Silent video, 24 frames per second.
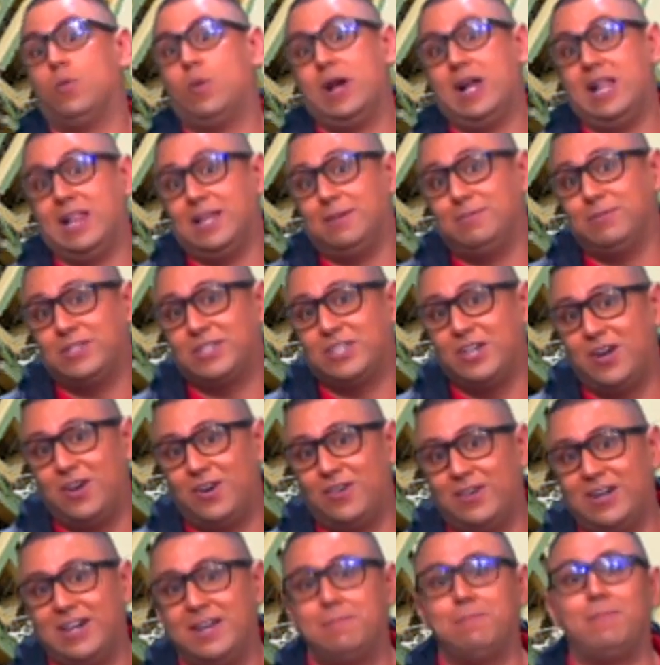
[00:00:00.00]
Well, I'm
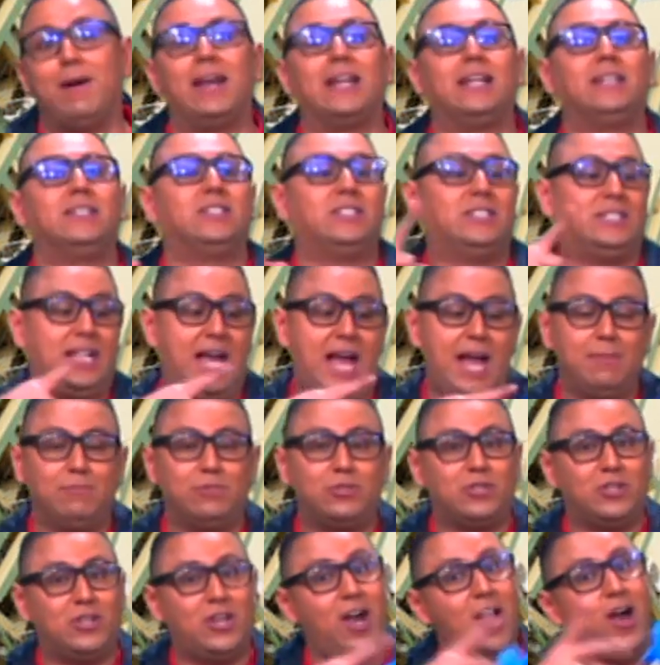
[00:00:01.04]
sorry, but it's time
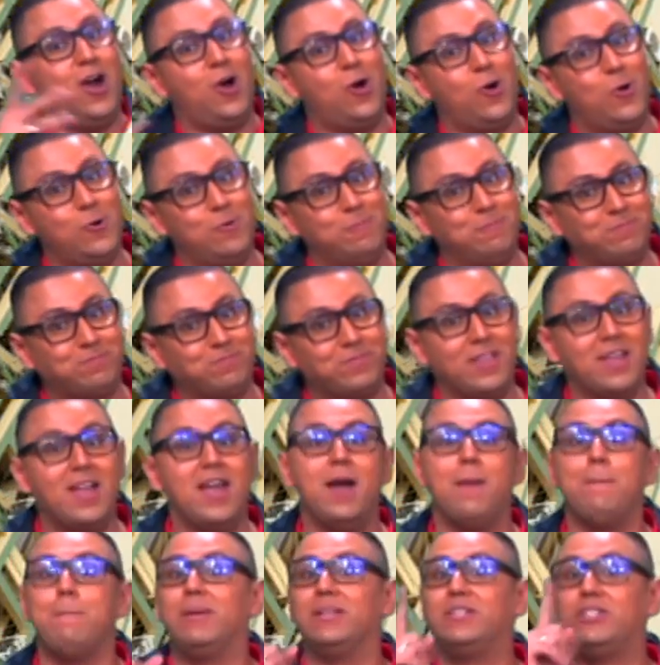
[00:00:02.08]
to go.
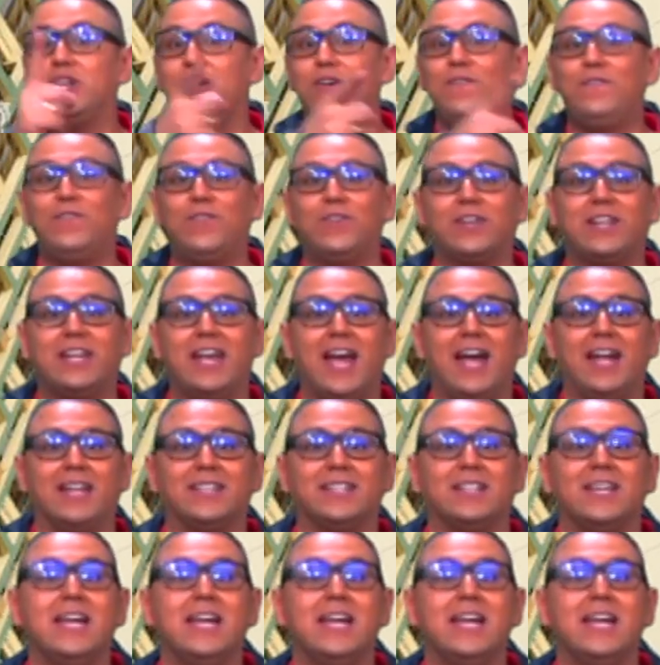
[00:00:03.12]
But don't forget,